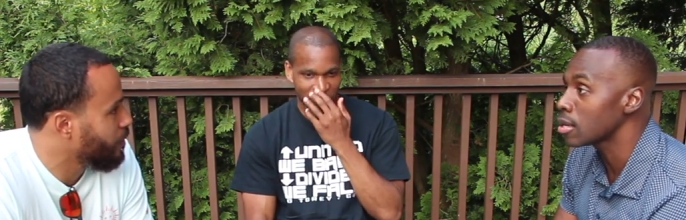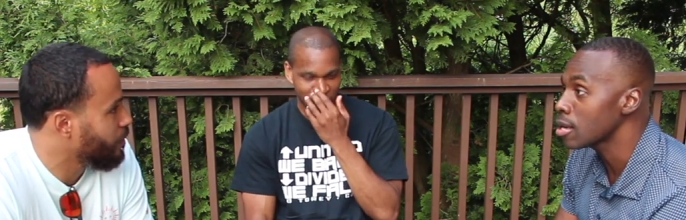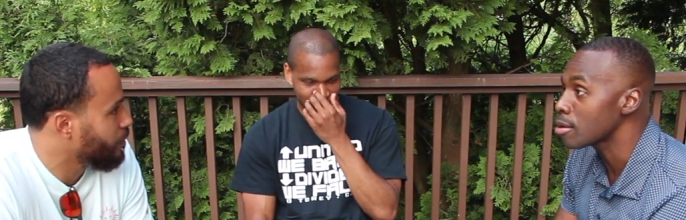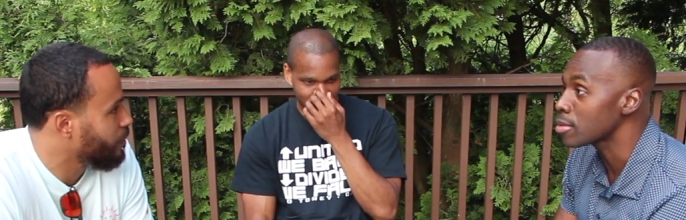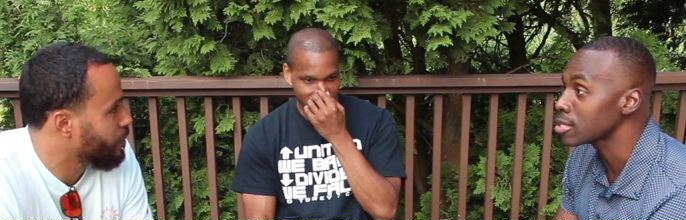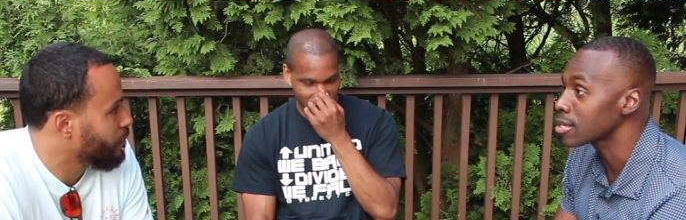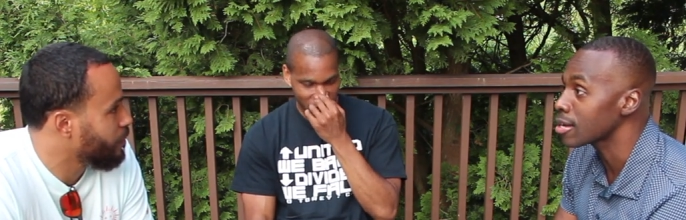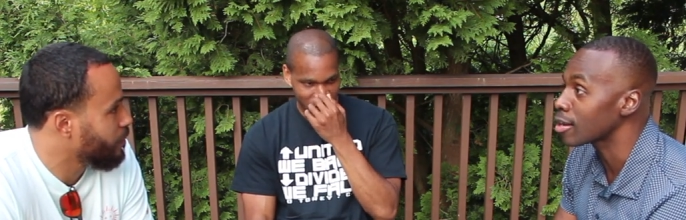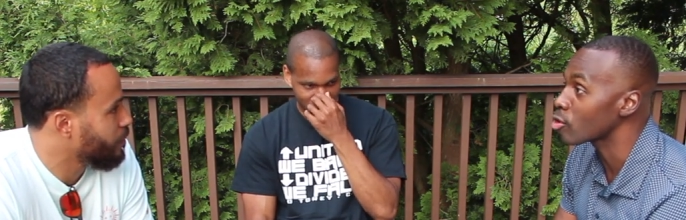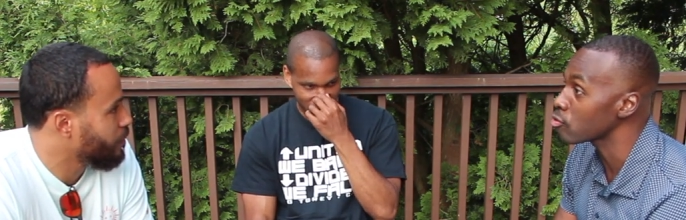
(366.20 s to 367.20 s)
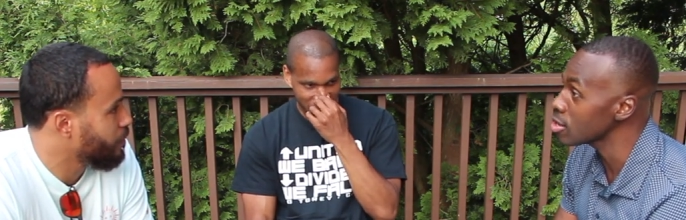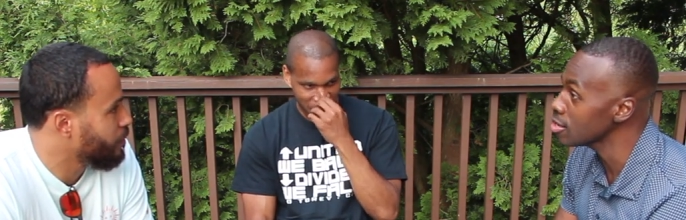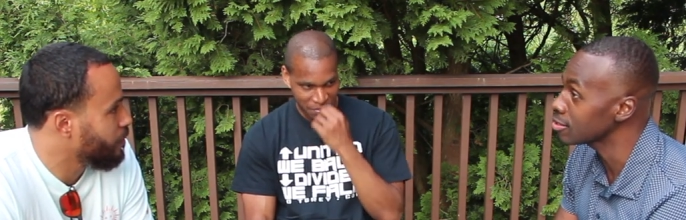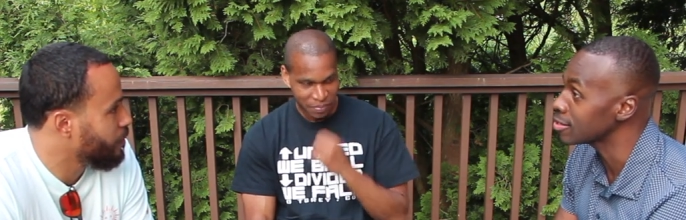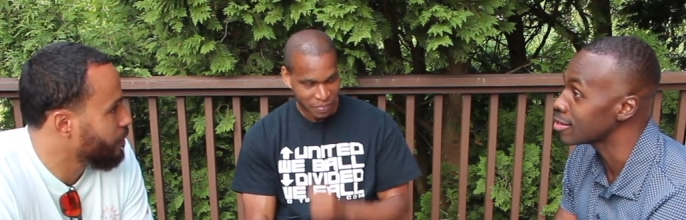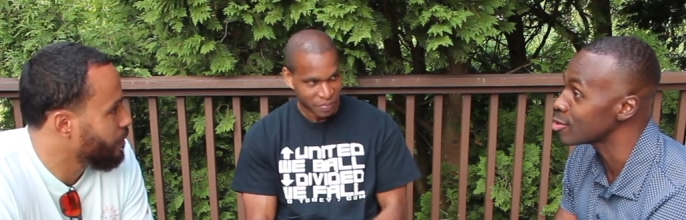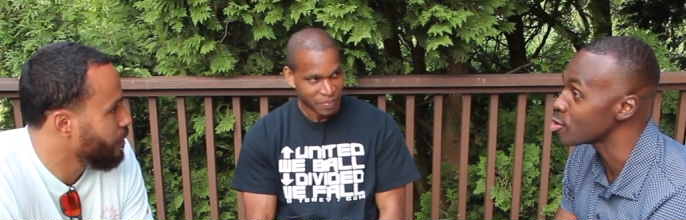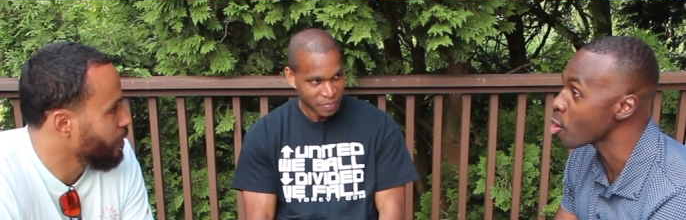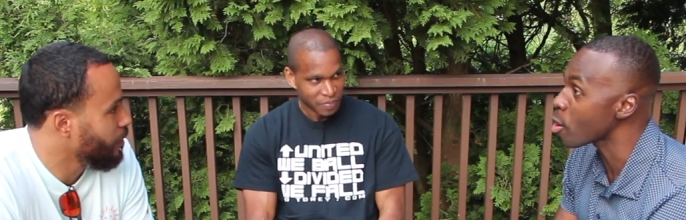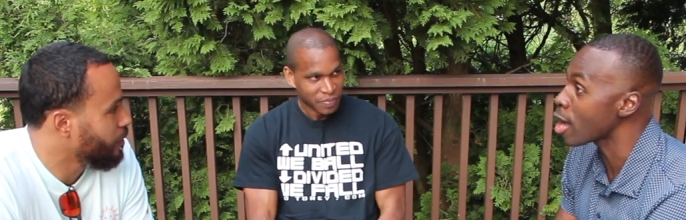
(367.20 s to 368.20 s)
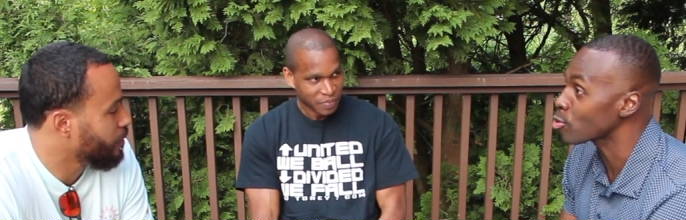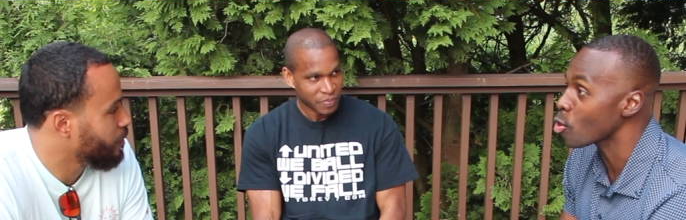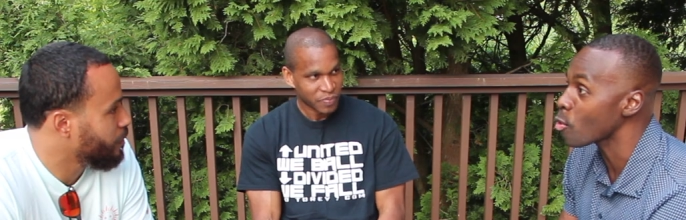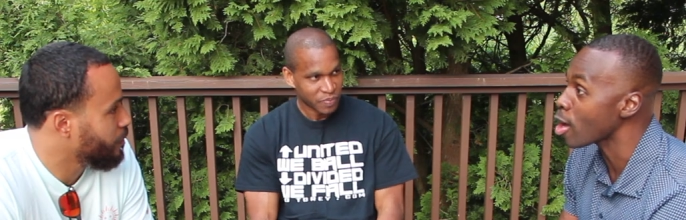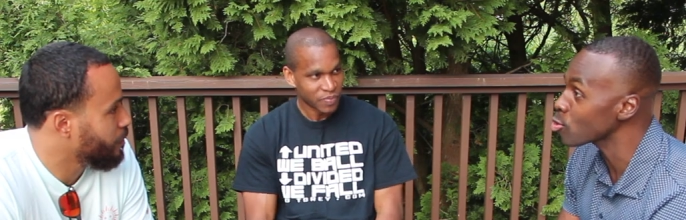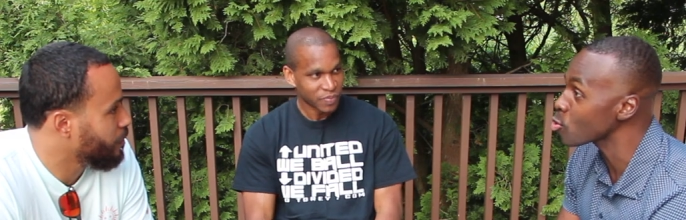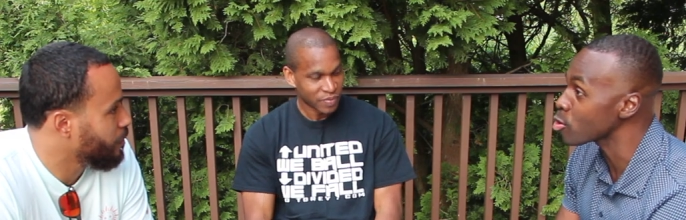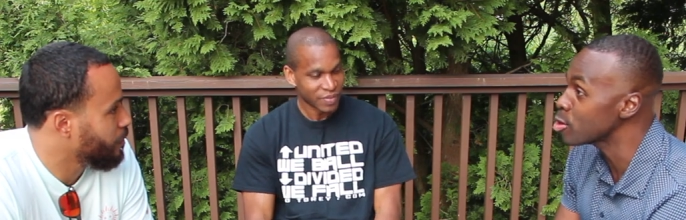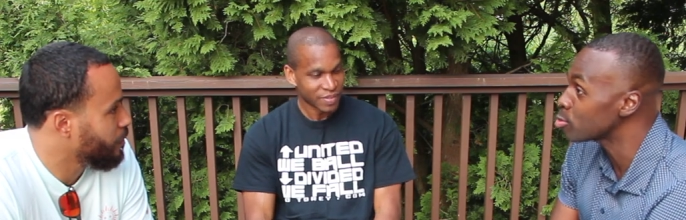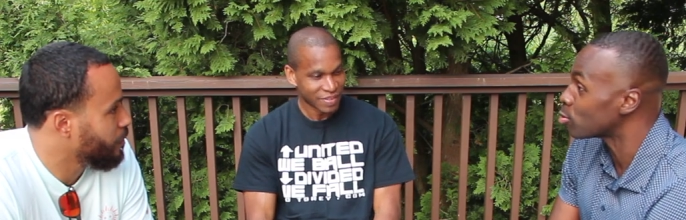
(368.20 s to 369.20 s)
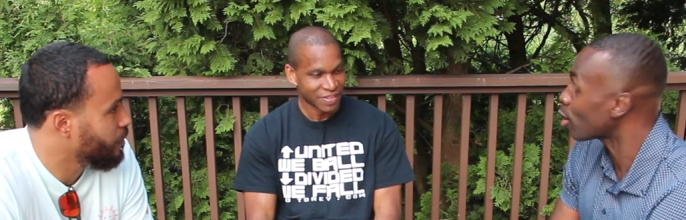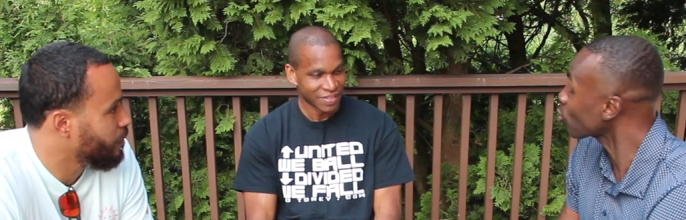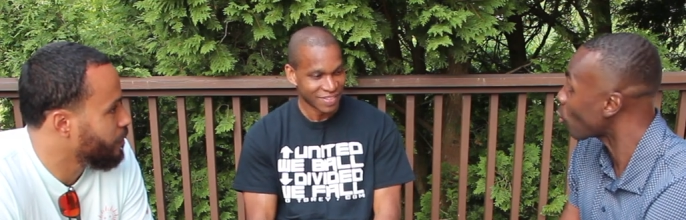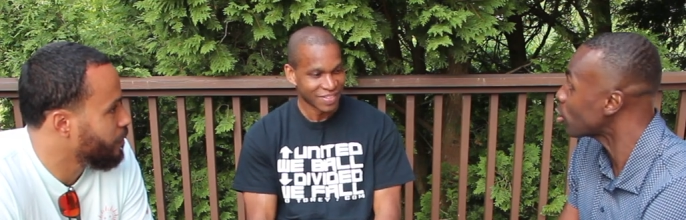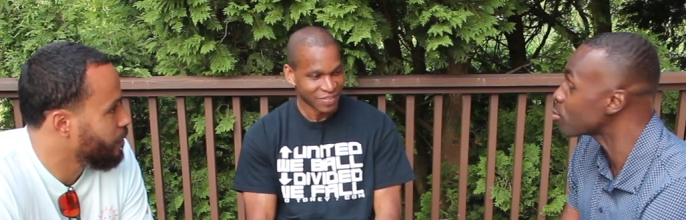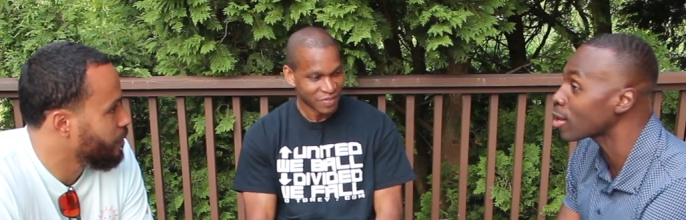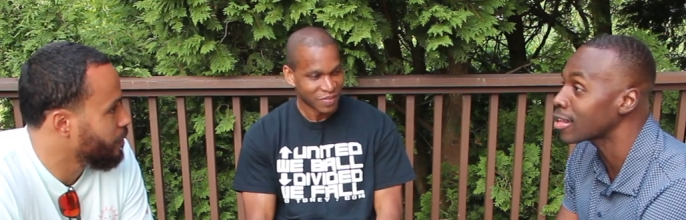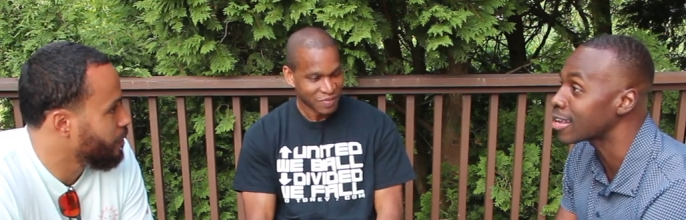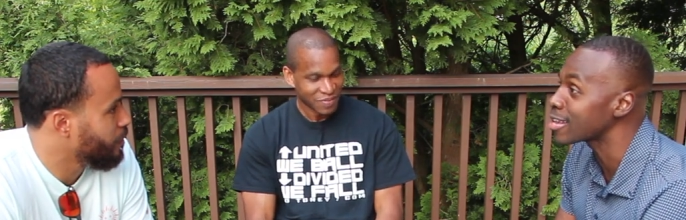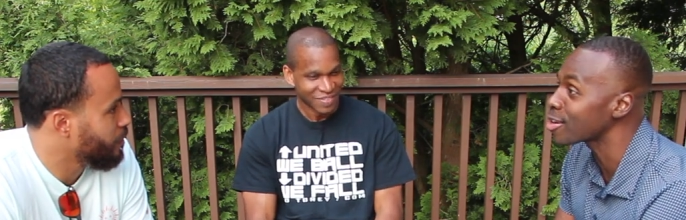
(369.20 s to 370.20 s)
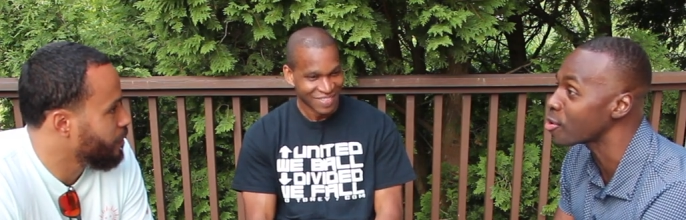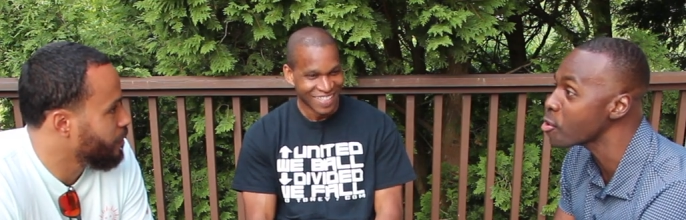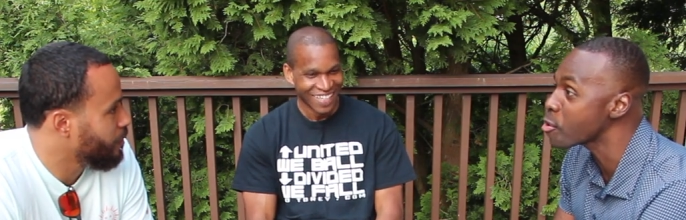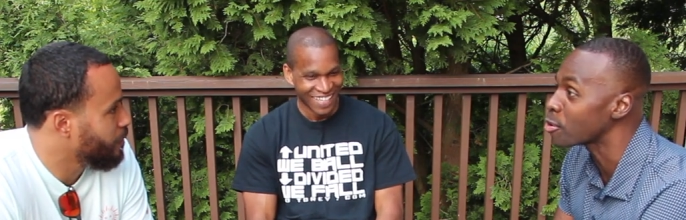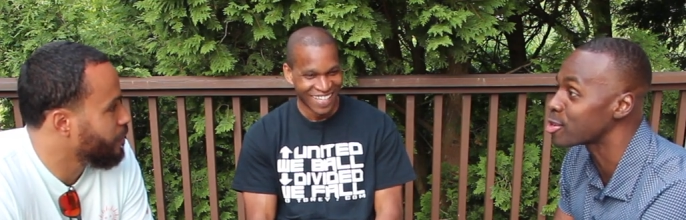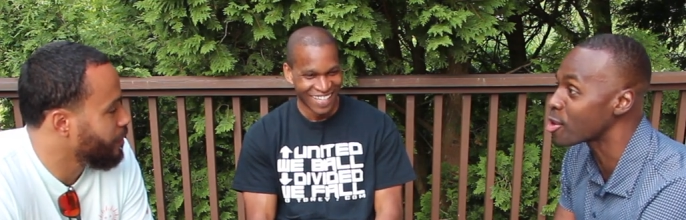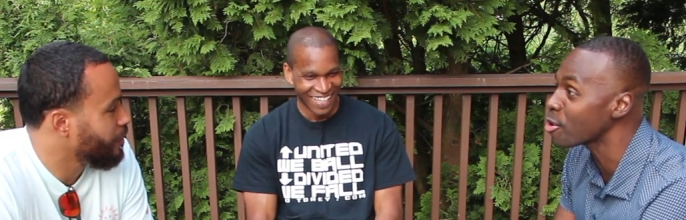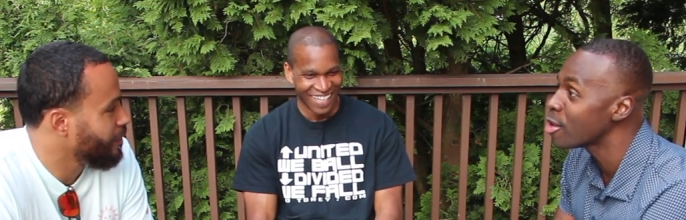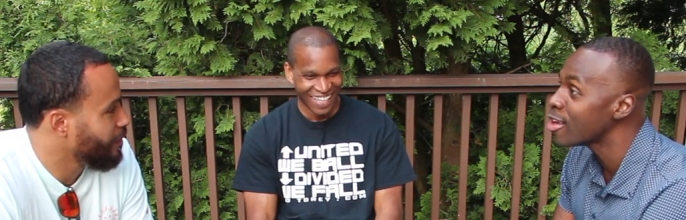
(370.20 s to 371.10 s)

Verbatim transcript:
Speaker 1: damn, that's kind of crazy, you know. I thought, I thought he, I thought we was about to get it on, you know.